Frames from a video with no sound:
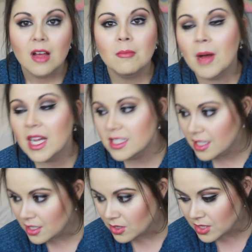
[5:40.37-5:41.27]
My
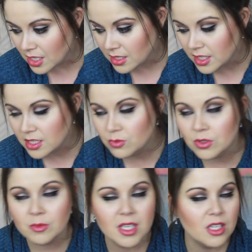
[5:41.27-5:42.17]
son knows how to clean his
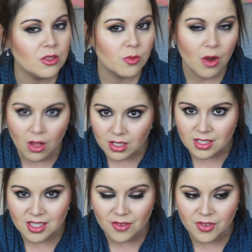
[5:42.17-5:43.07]
room. He knows where all
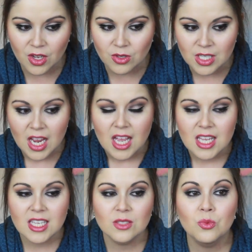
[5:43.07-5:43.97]
his stuff goes.
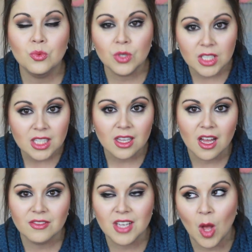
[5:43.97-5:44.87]
He's really
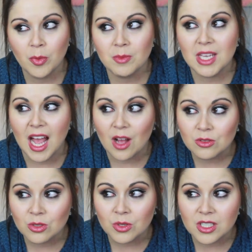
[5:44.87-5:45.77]
loved helping me
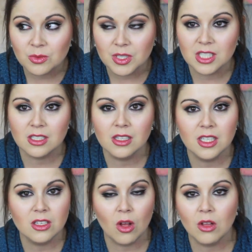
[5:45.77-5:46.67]
outdoors. We just
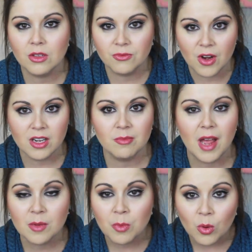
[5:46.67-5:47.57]
cleaned all the front and
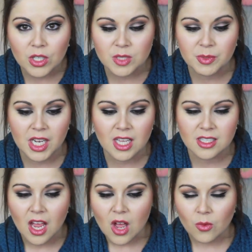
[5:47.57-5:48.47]
back porch because
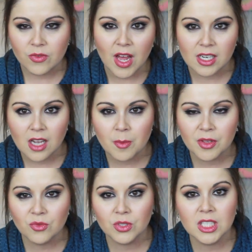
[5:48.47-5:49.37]
we've had a
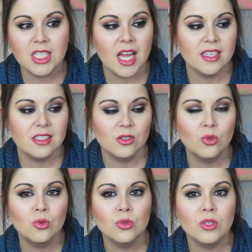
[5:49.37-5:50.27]
couple of really nice,
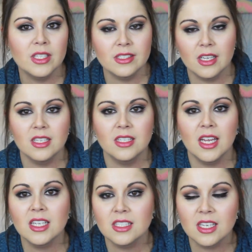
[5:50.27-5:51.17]
cool, and sunny
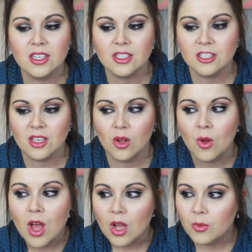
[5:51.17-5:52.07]
days here,
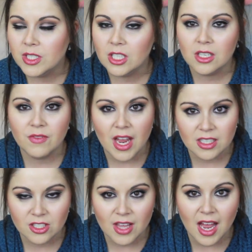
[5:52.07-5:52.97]
so we took
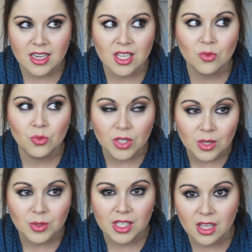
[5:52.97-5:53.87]
advantage of that. He
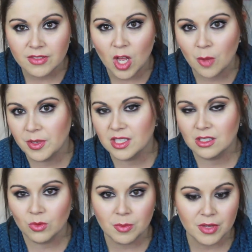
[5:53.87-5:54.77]
really loved helping
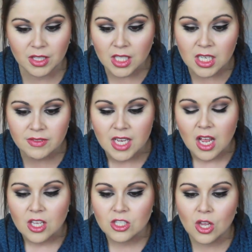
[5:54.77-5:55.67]
sweep the leaves.
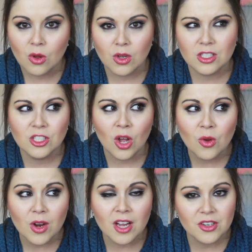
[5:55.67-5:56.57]
So
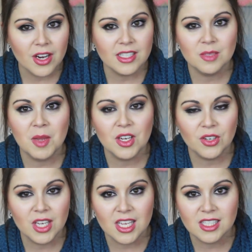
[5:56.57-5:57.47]
don't underestimate
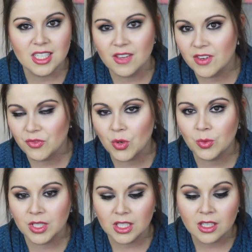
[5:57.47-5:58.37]
your kids, even if they're
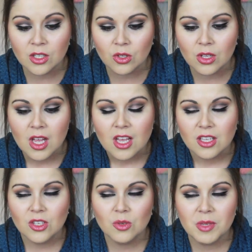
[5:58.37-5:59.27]
really little.
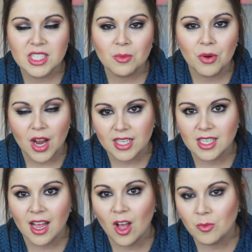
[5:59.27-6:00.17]
You'd be surprised
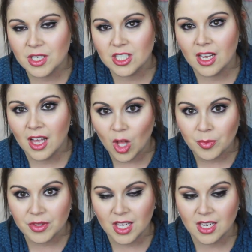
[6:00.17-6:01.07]
at how much
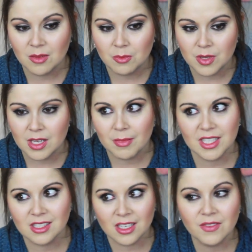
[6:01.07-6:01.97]
help they can be.
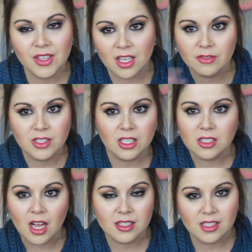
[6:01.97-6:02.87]
My son even loves to
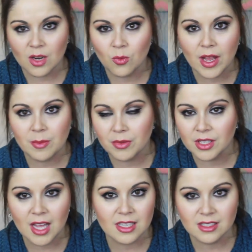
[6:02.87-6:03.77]
dust wipe
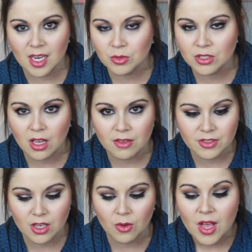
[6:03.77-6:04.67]
glass tables
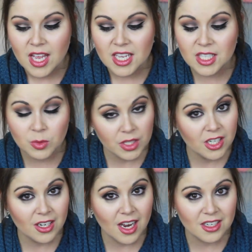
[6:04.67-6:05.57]
off, so he's really
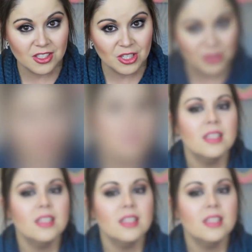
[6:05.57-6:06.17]
good at it too.